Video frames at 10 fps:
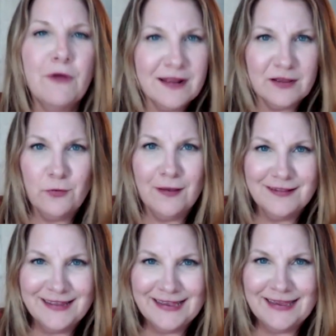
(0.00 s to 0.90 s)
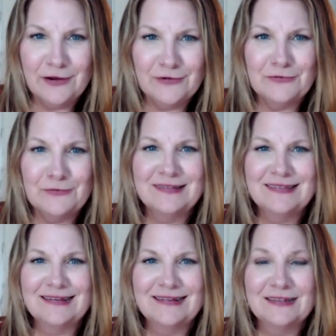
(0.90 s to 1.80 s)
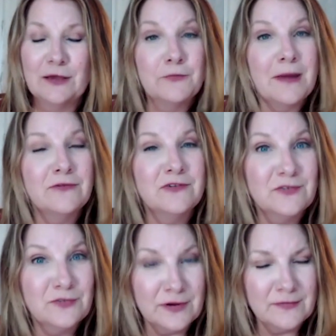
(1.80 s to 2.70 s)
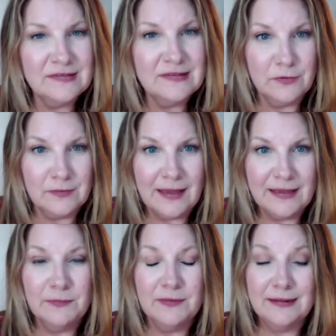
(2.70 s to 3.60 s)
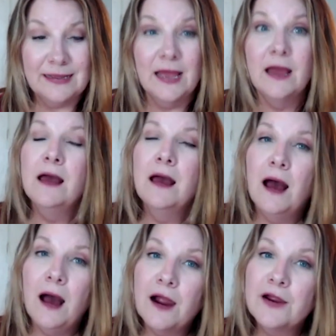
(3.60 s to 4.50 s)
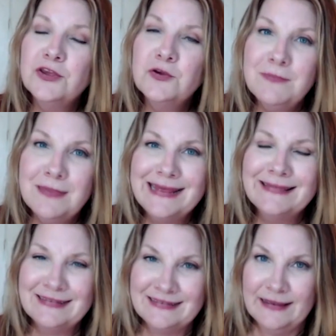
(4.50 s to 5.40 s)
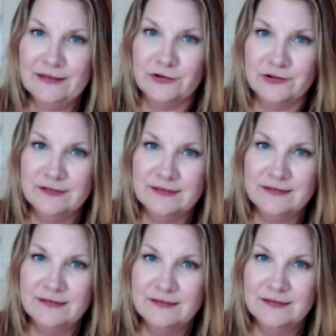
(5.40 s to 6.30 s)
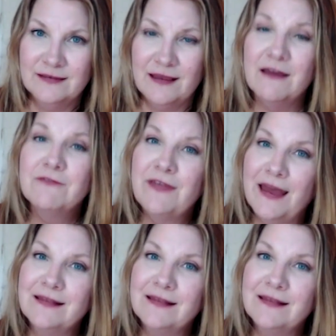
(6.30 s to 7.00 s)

product quality and characteristics, around your service and reliability? Are you meeting the standards of